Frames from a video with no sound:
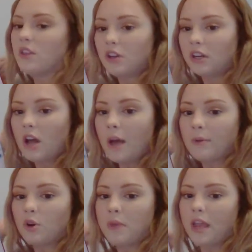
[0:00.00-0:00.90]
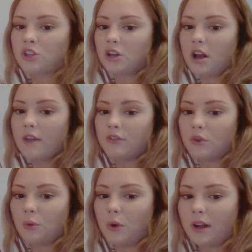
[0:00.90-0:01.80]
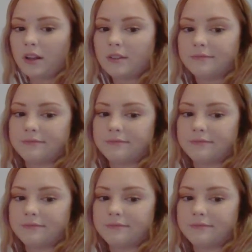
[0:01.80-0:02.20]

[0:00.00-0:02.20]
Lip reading: And then you're going to upload a picture of your work.